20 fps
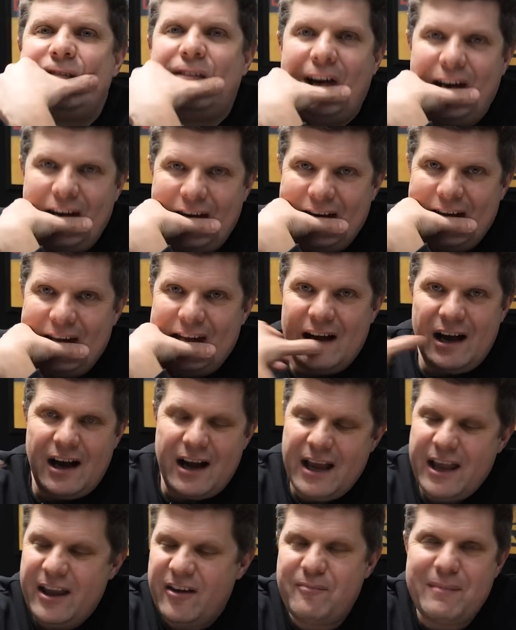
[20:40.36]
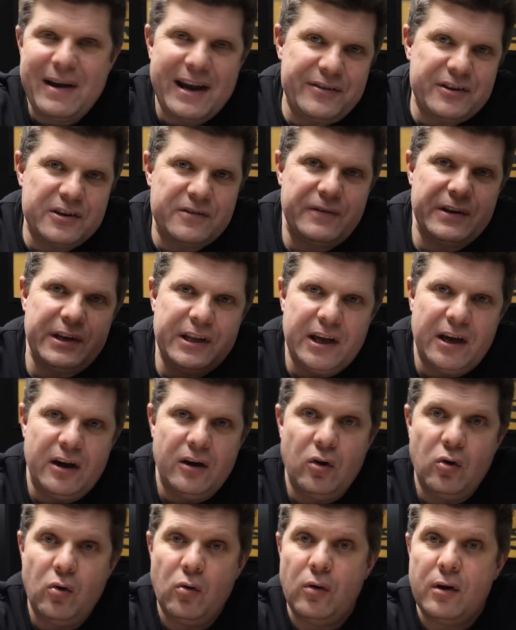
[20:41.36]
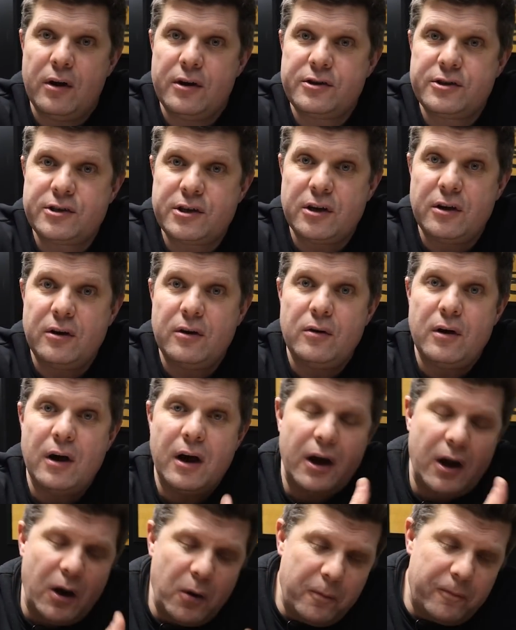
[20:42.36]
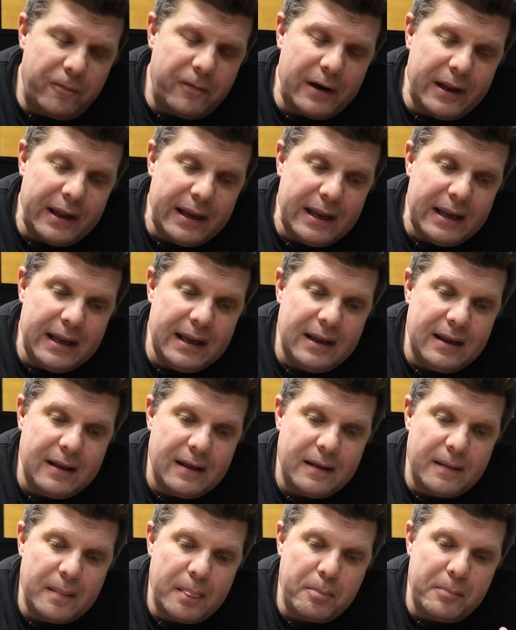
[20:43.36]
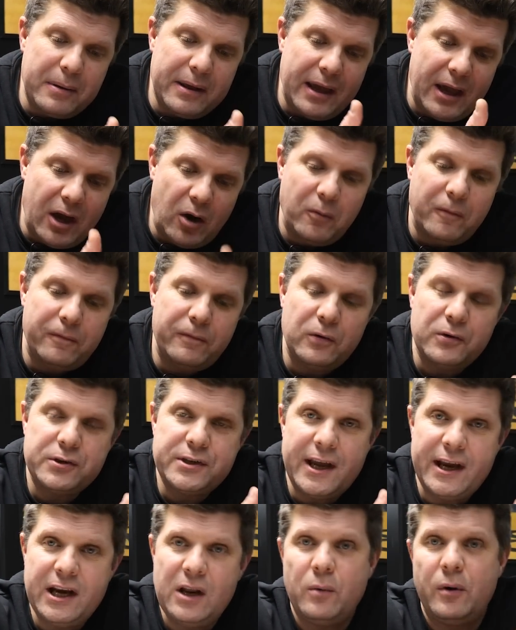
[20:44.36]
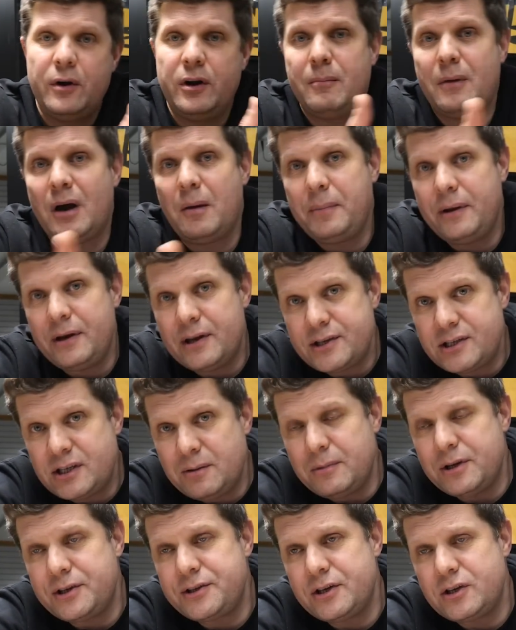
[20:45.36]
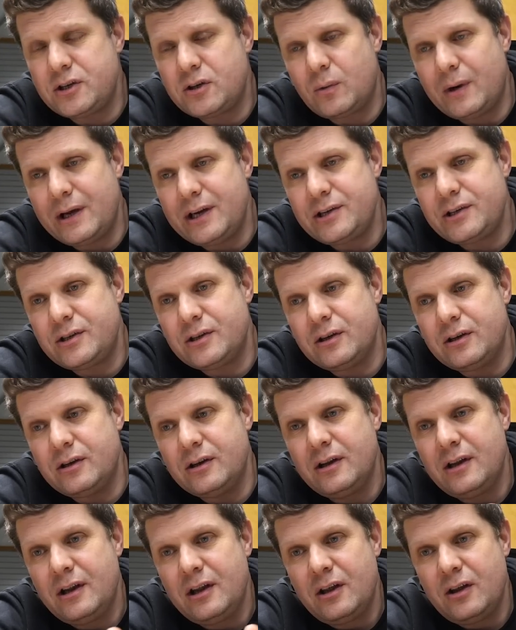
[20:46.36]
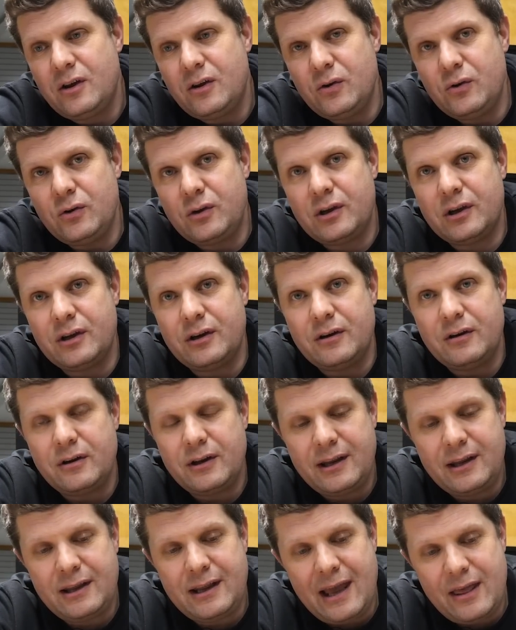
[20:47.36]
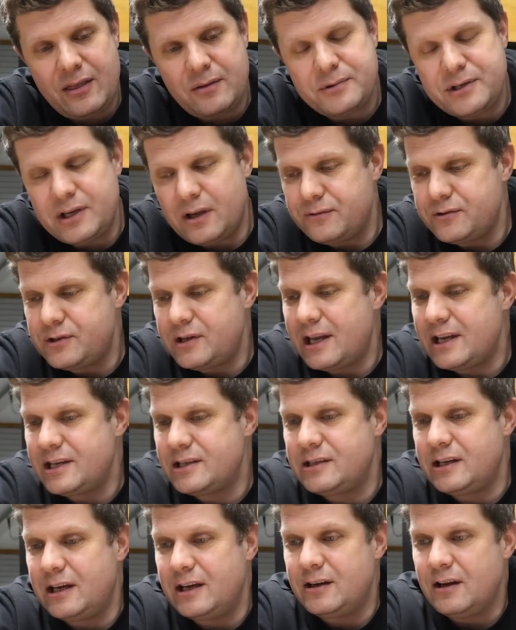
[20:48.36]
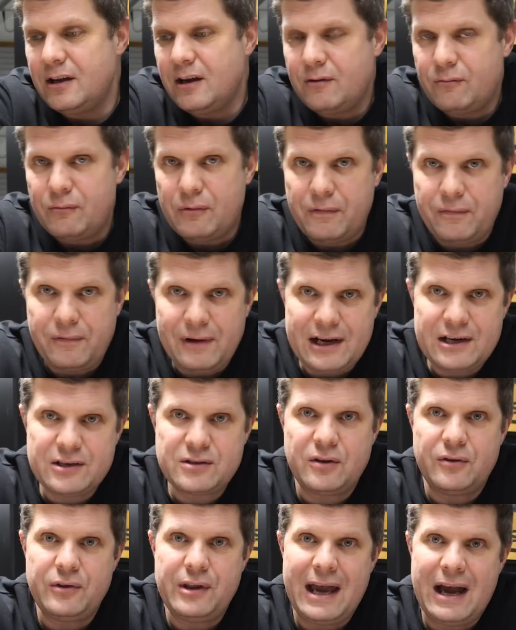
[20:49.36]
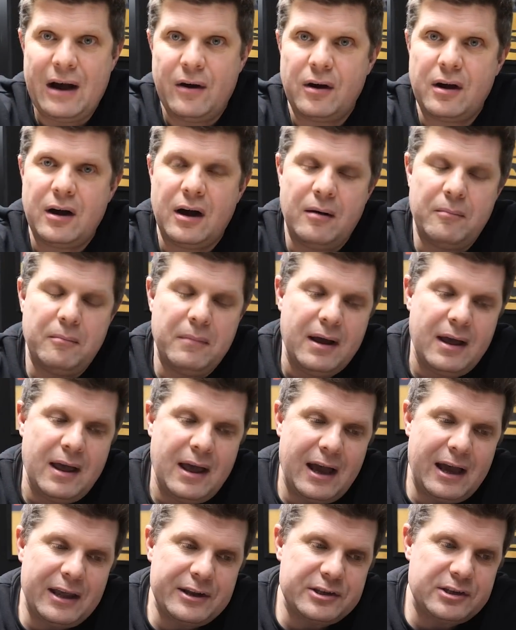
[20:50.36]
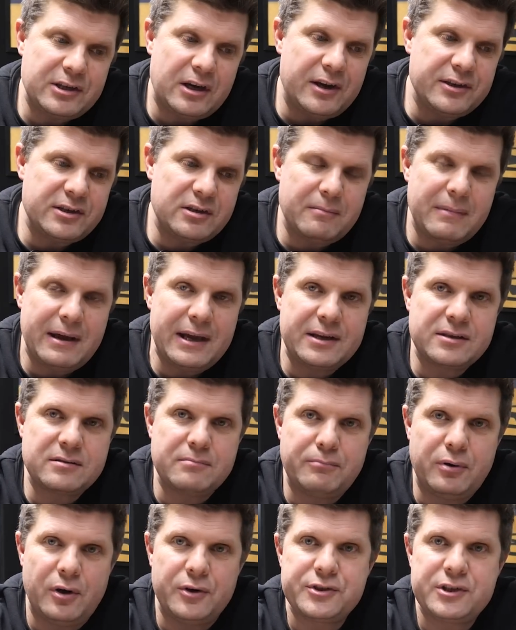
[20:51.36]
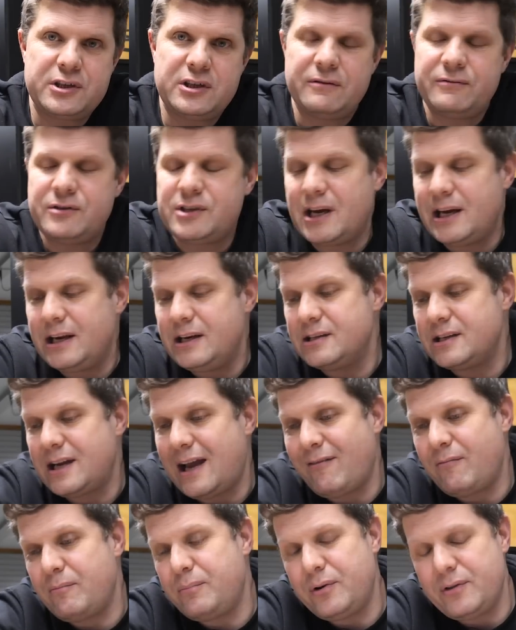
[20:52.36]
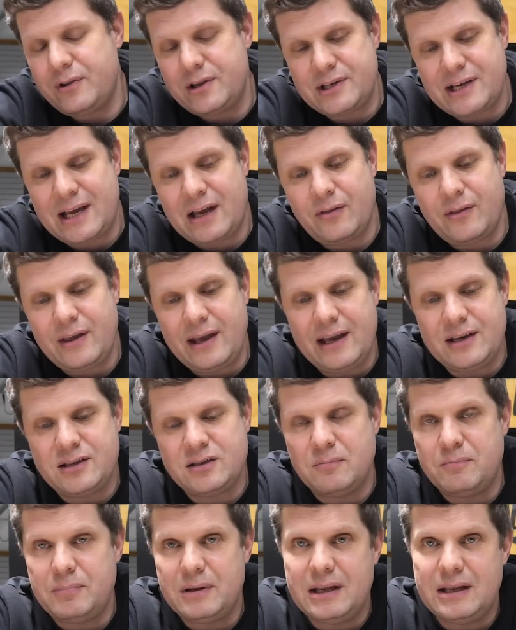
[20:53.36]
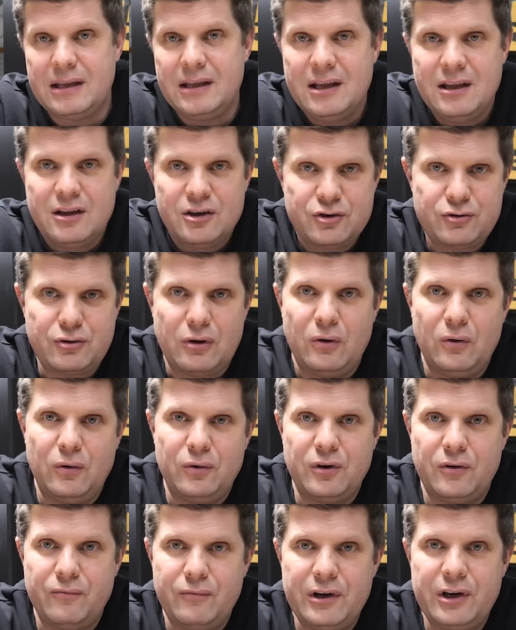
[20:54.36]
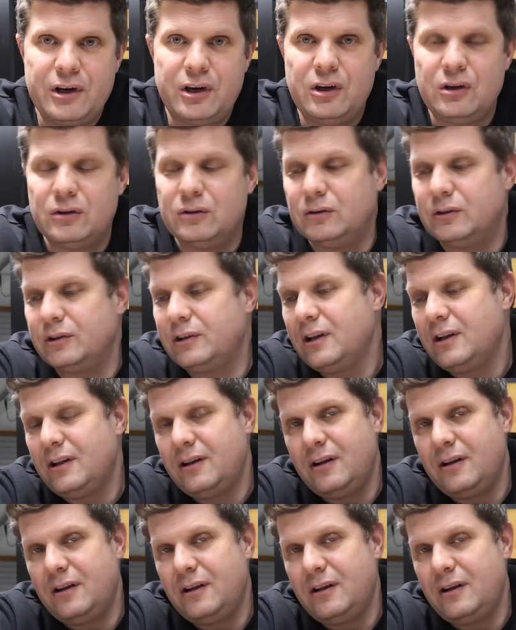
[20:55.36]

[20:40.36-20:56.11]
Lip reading: finally, I have made this video to hopefully be helpful to anyone who might be in a similar situation, who can get themselves tested, reflect on the outcome, and start to make some positive change. I haven't put this out there to be trolled and ridiculed.